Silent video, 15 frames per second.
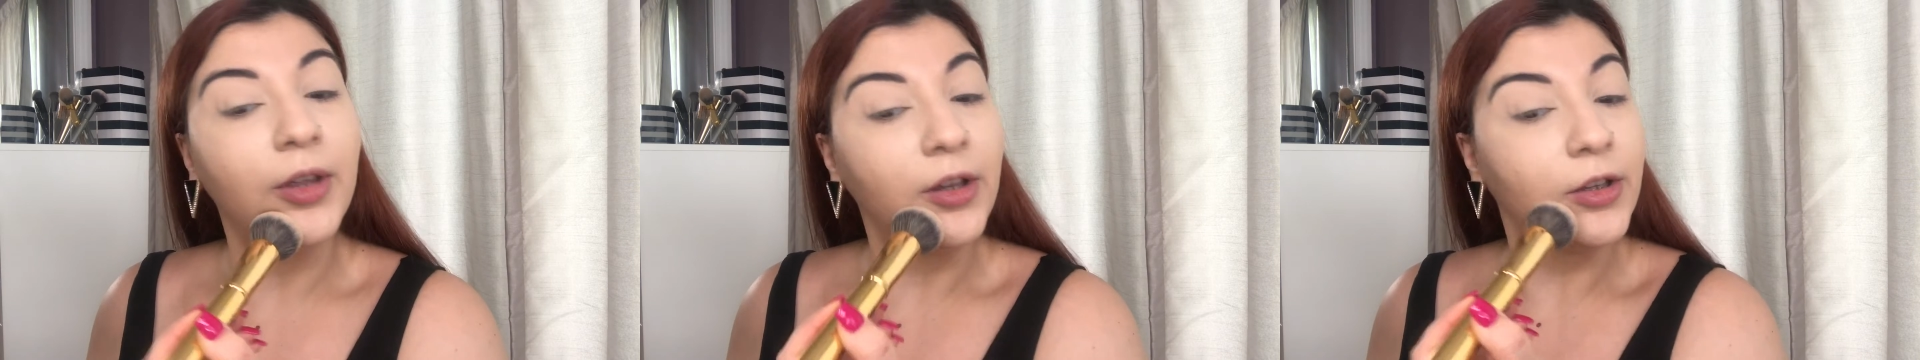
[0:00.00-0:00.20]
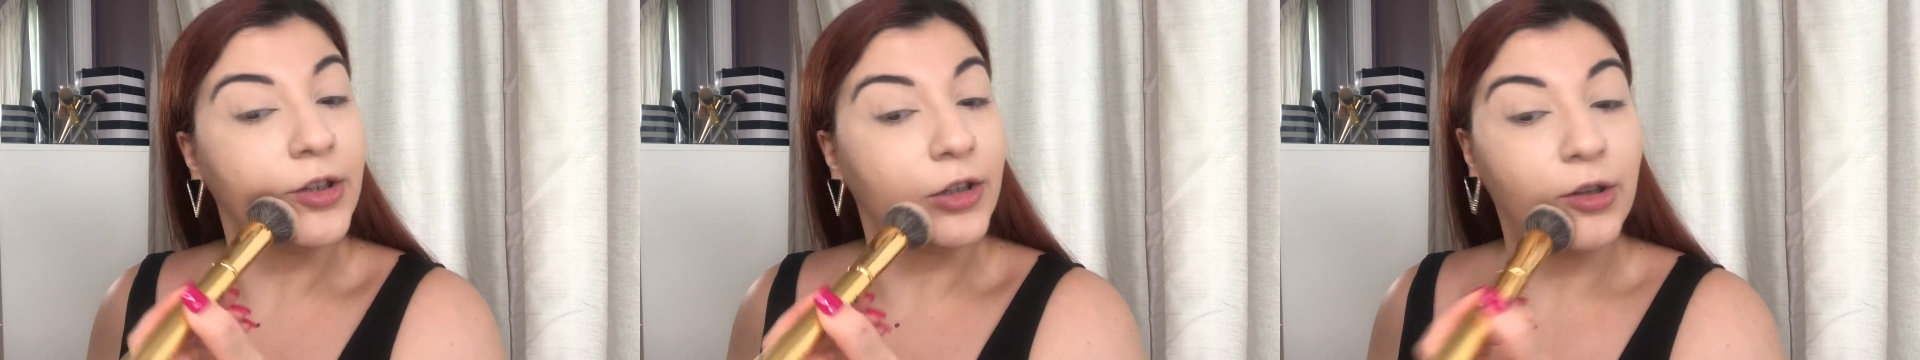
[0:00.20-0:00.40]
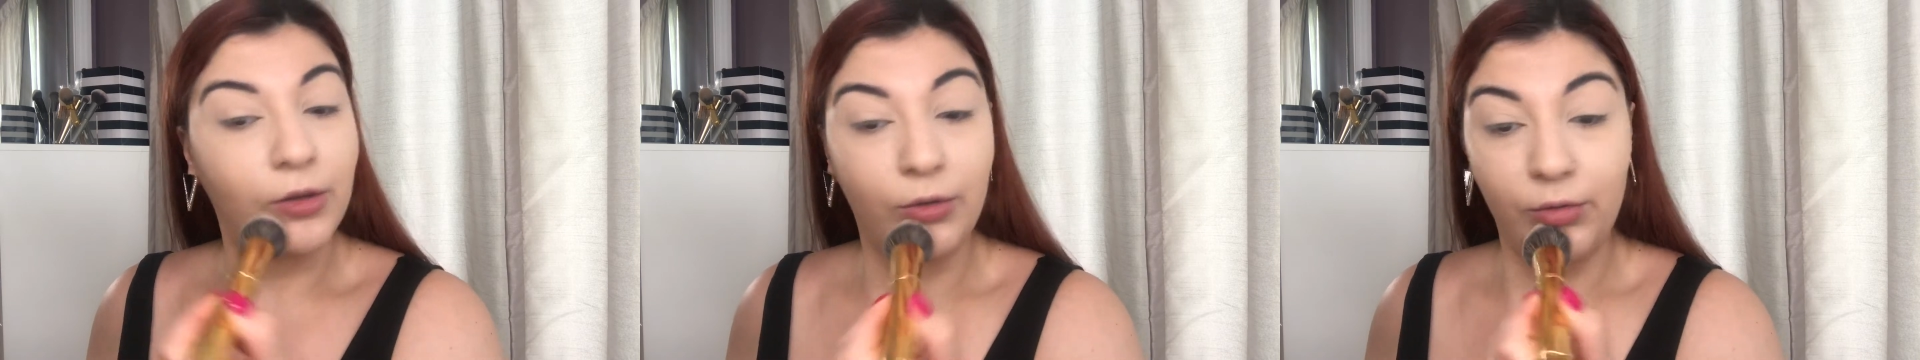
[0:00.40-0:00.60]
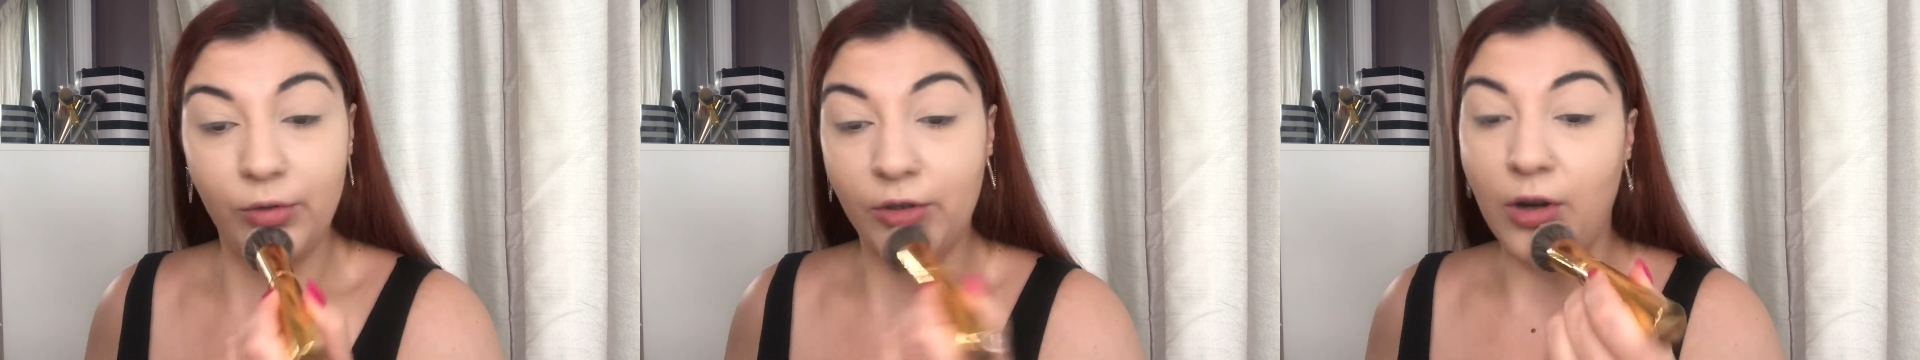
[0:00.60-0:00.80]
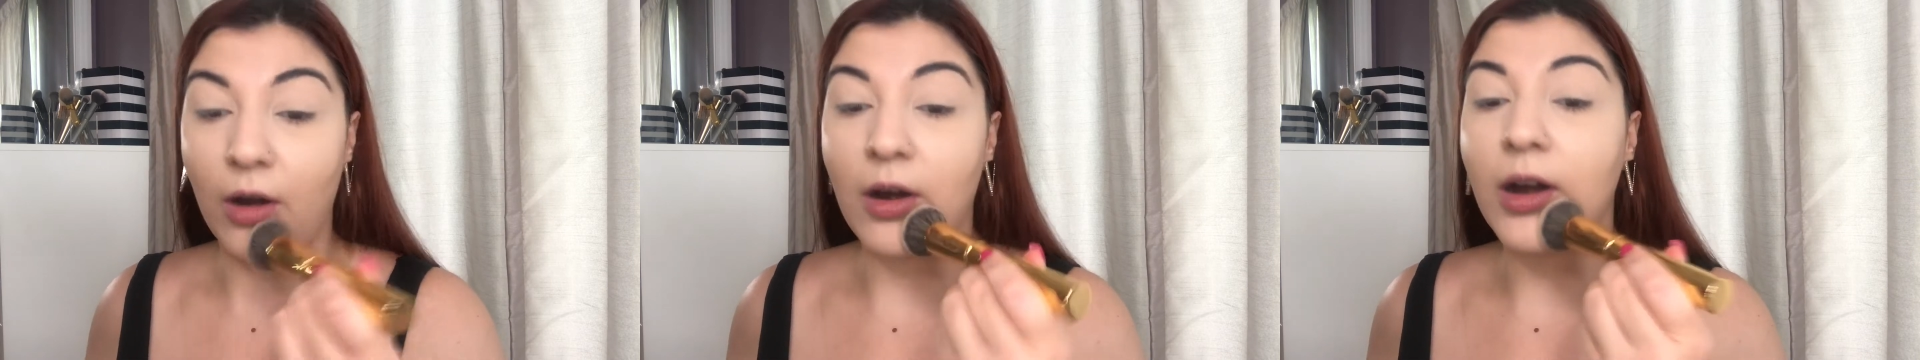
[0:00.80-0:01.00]
bit too
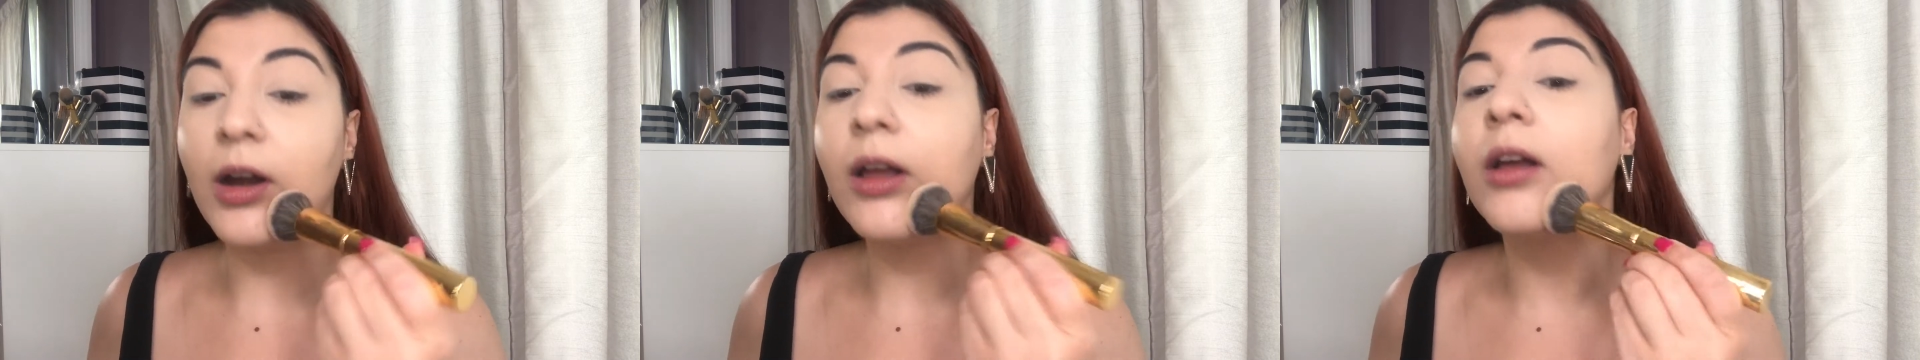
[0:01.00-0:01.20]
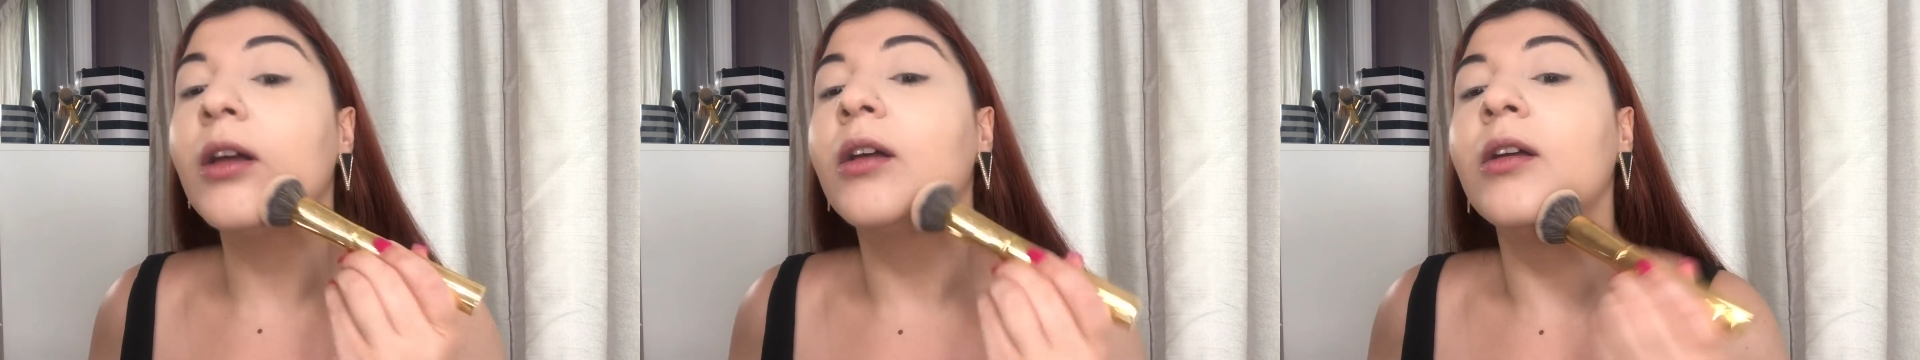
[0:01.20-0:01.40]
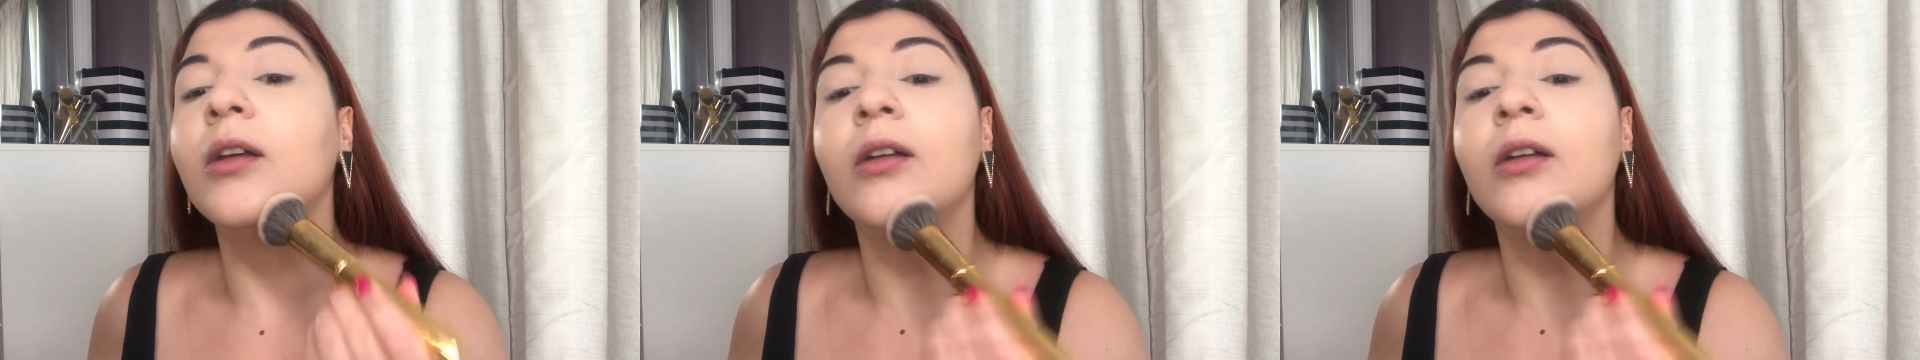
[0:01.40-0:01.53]
dark,